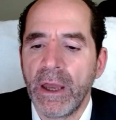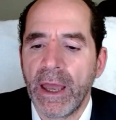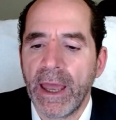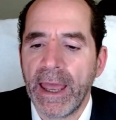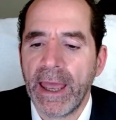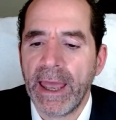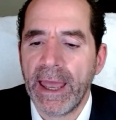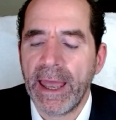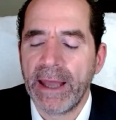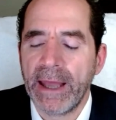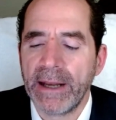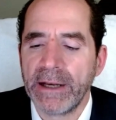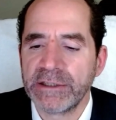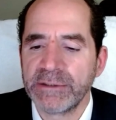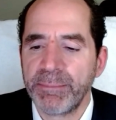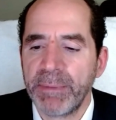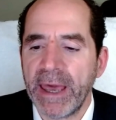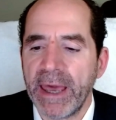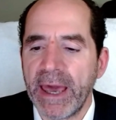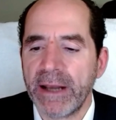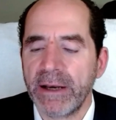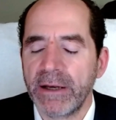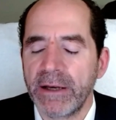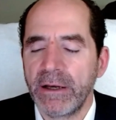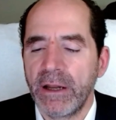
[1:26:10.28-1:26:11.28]
and it's
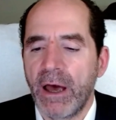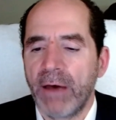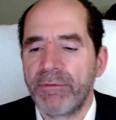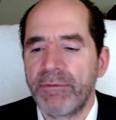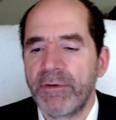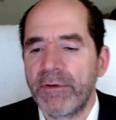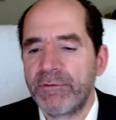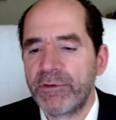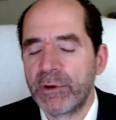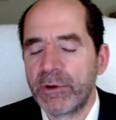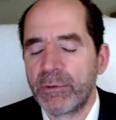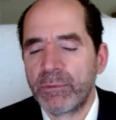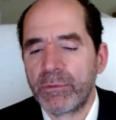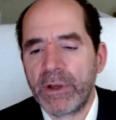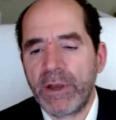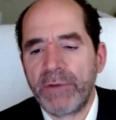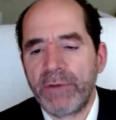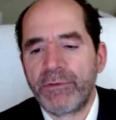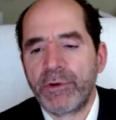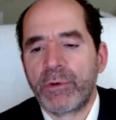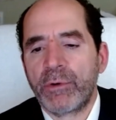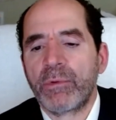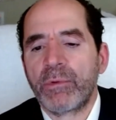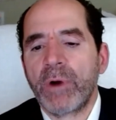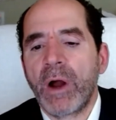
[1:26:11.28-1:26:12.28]
bad enough if
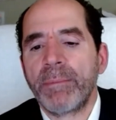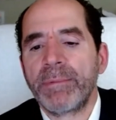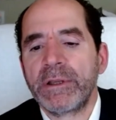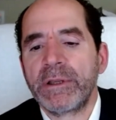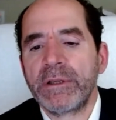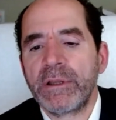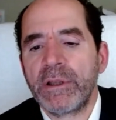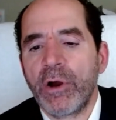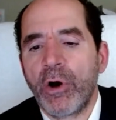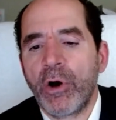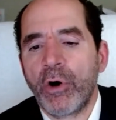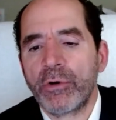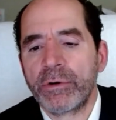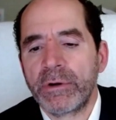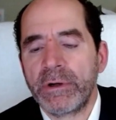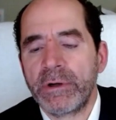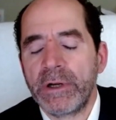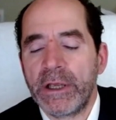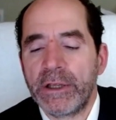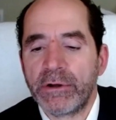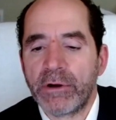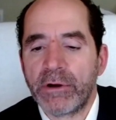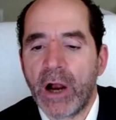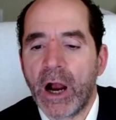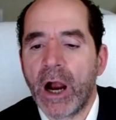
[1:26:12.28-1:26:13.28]
you're rubbing deodorant
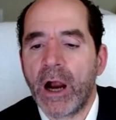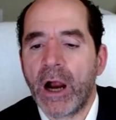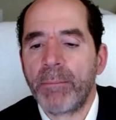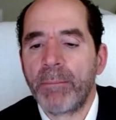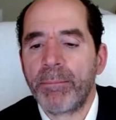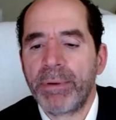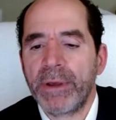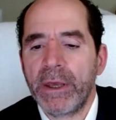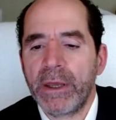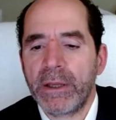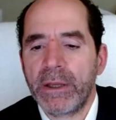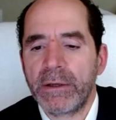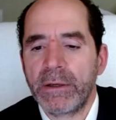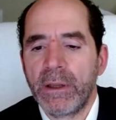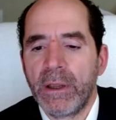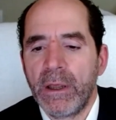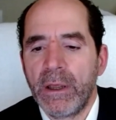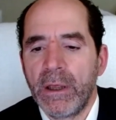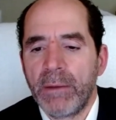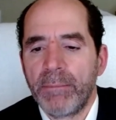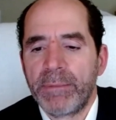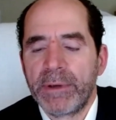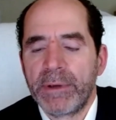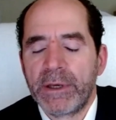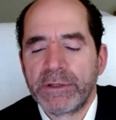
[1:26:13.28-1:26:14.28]
in your armpit
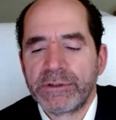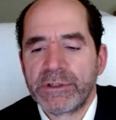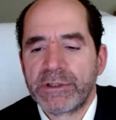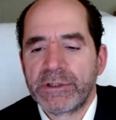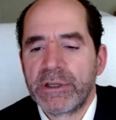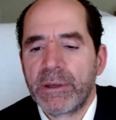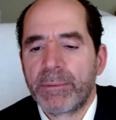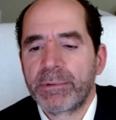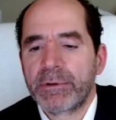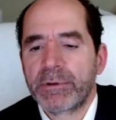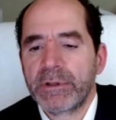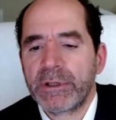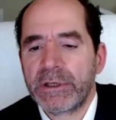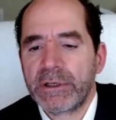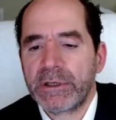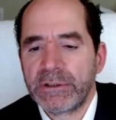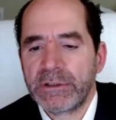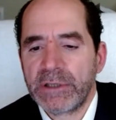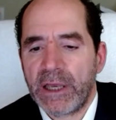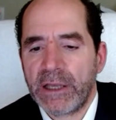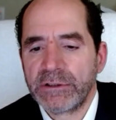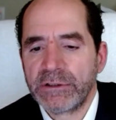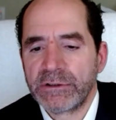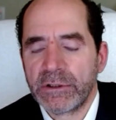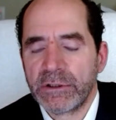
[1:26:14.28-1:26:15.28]
because it typically
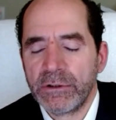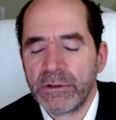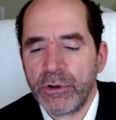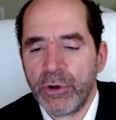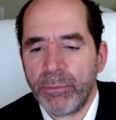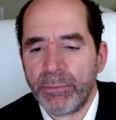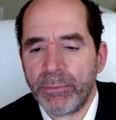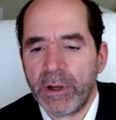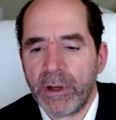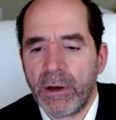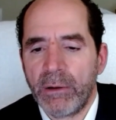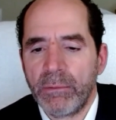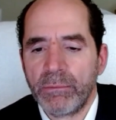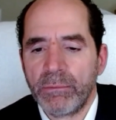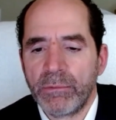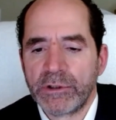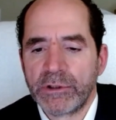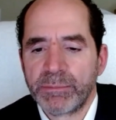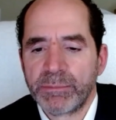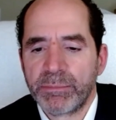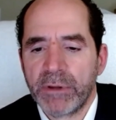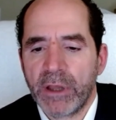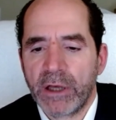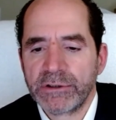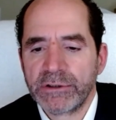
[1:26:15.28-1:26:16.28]
contains aluminum,
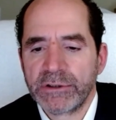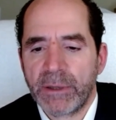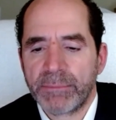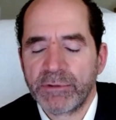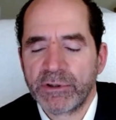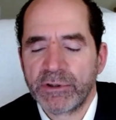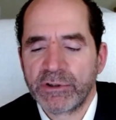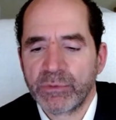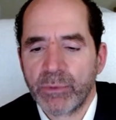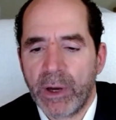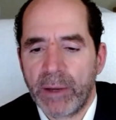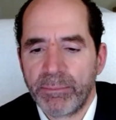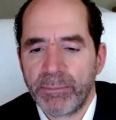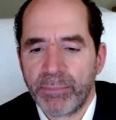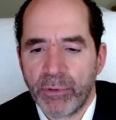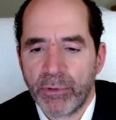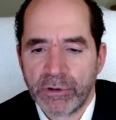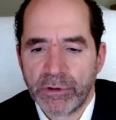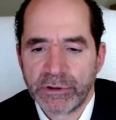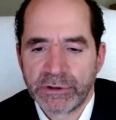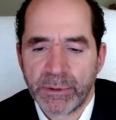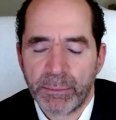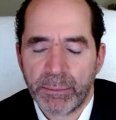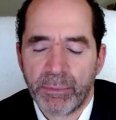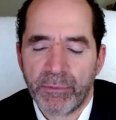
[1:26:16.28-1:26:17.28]
which plugs up the sweat
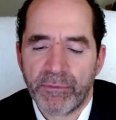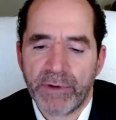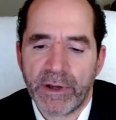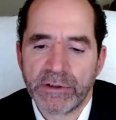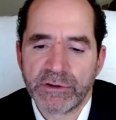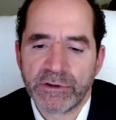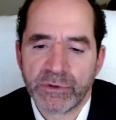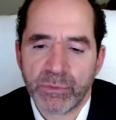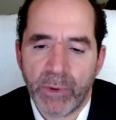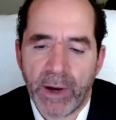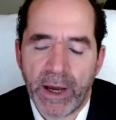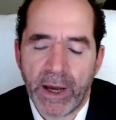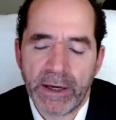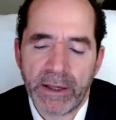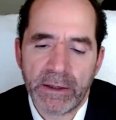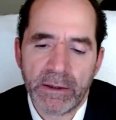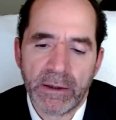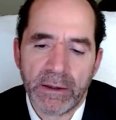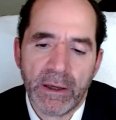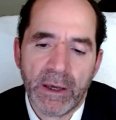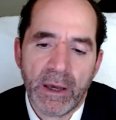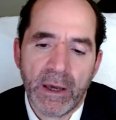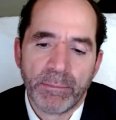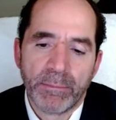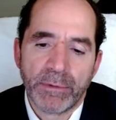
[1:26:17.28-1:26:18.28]
pores to prevent
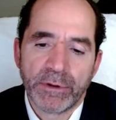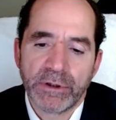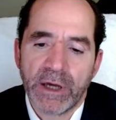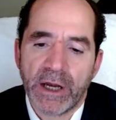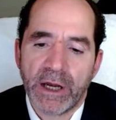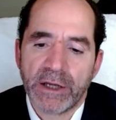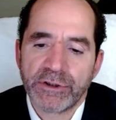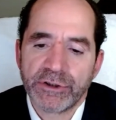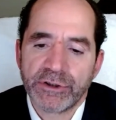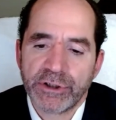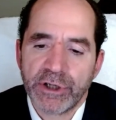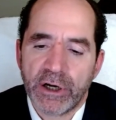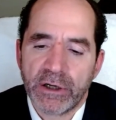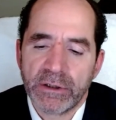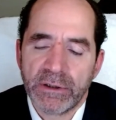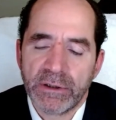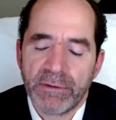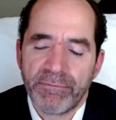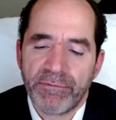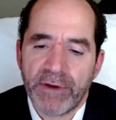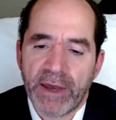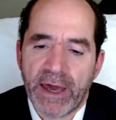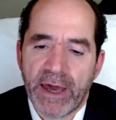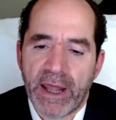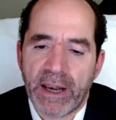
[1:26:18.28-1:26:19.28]
sweating. But you got shared
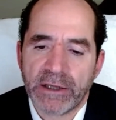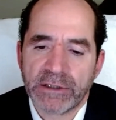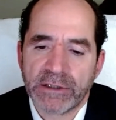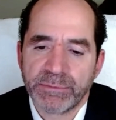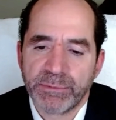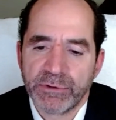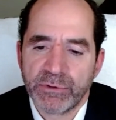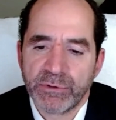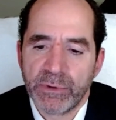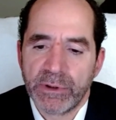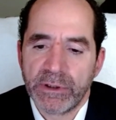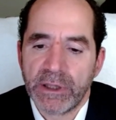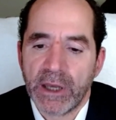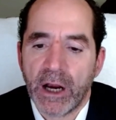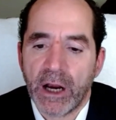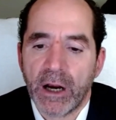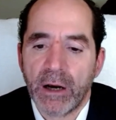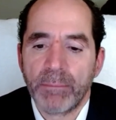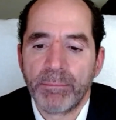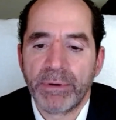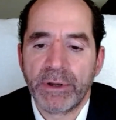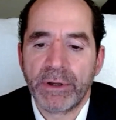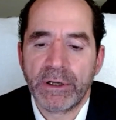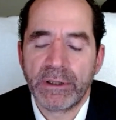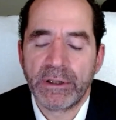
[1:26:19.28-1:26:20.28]
lymphatics between the
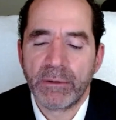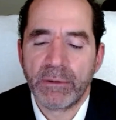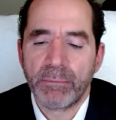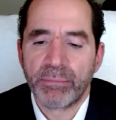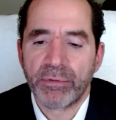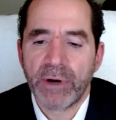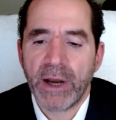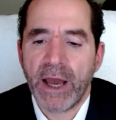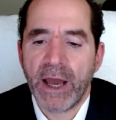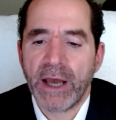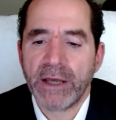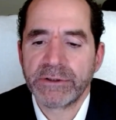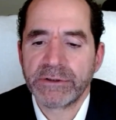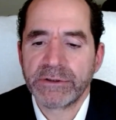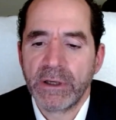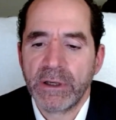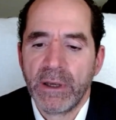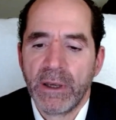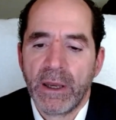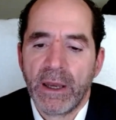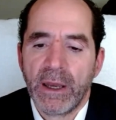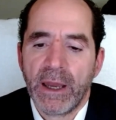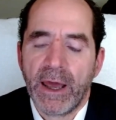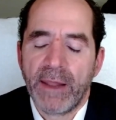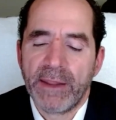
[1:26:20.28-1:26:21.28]
armpit and the breast,
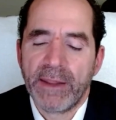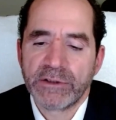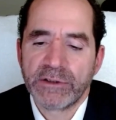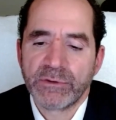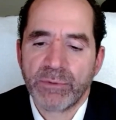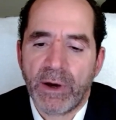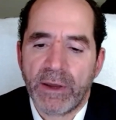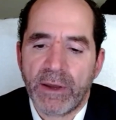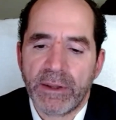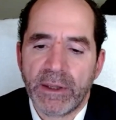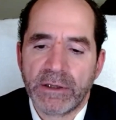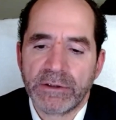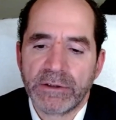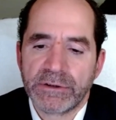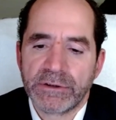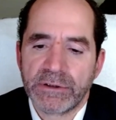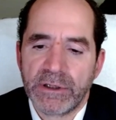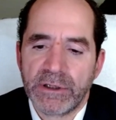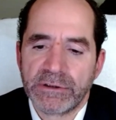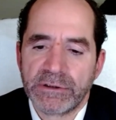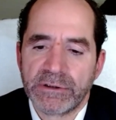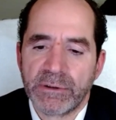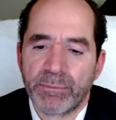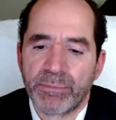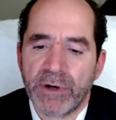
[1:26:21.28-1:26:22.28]
and that's why the
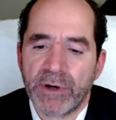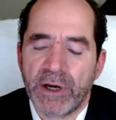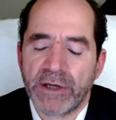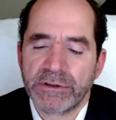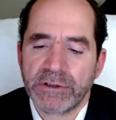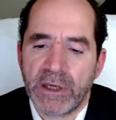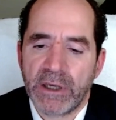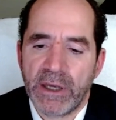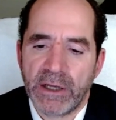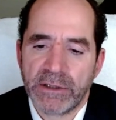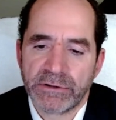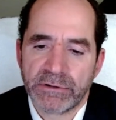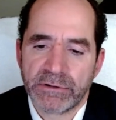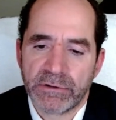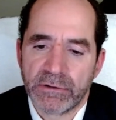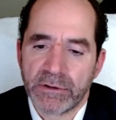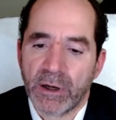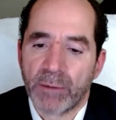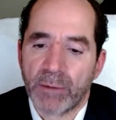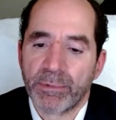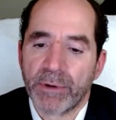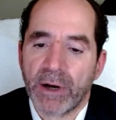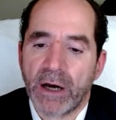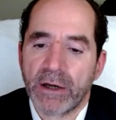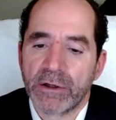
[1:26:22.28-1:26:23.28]
incidence of breast cancer in
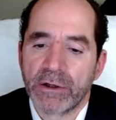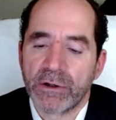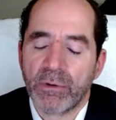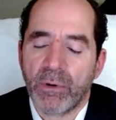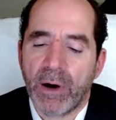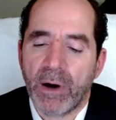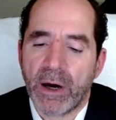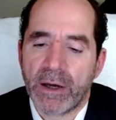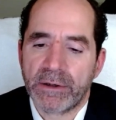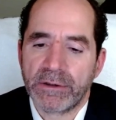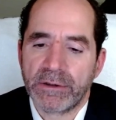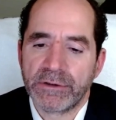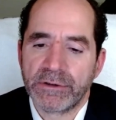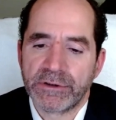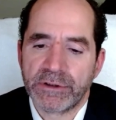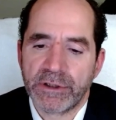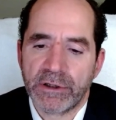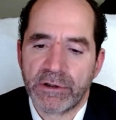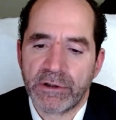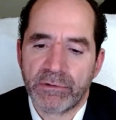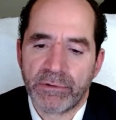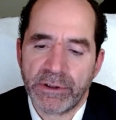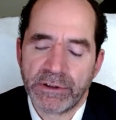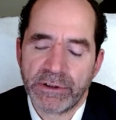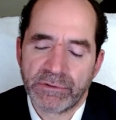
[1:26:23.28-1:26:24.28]
the upper outer quadrant has
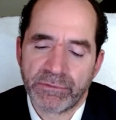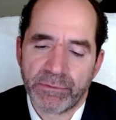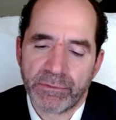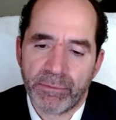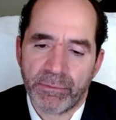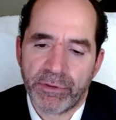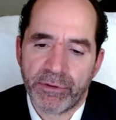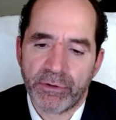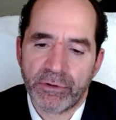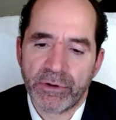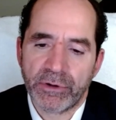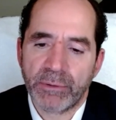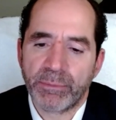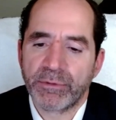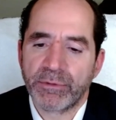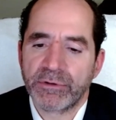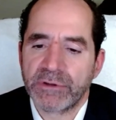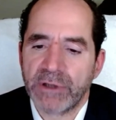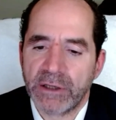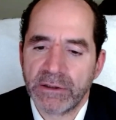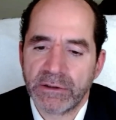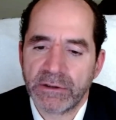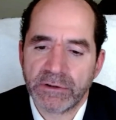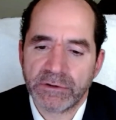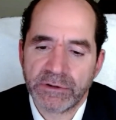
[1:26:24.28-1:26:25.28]
increased from
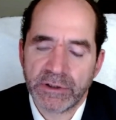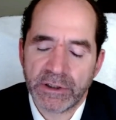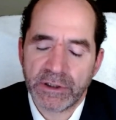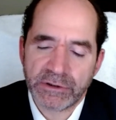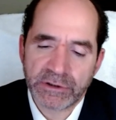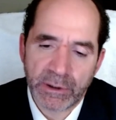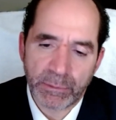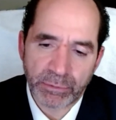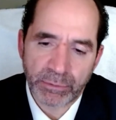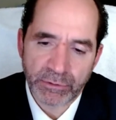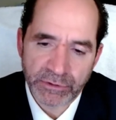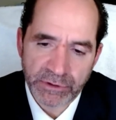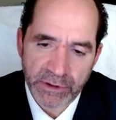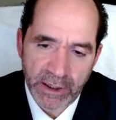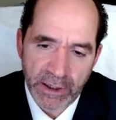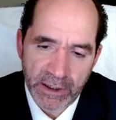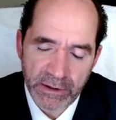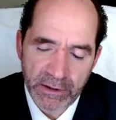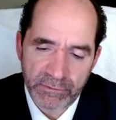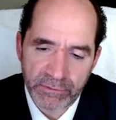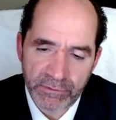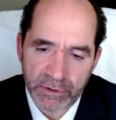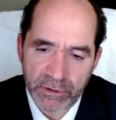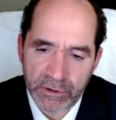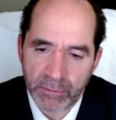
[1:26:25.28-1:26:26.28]
30% to
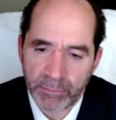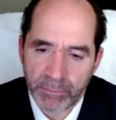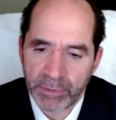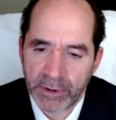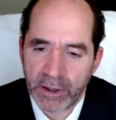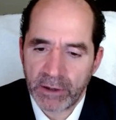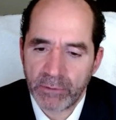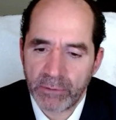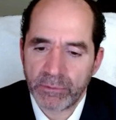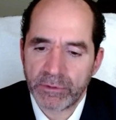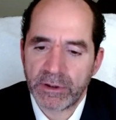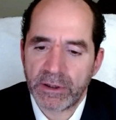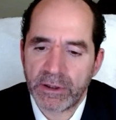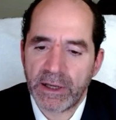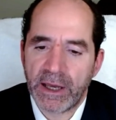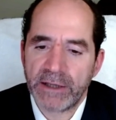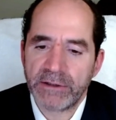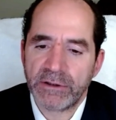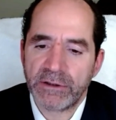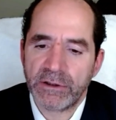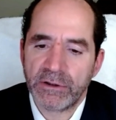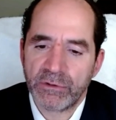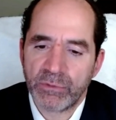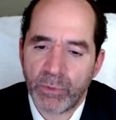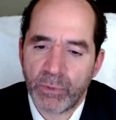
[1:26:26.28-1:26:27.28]
60% if you compare it with the
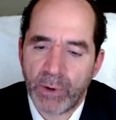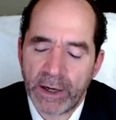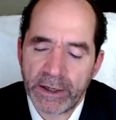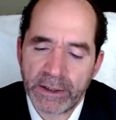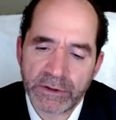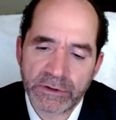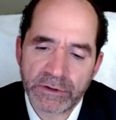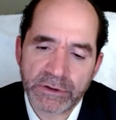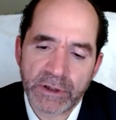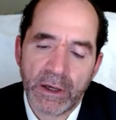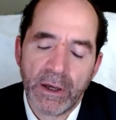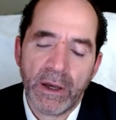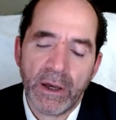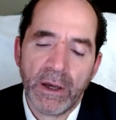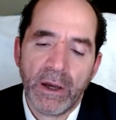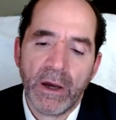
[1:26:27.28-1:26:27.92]
1920s.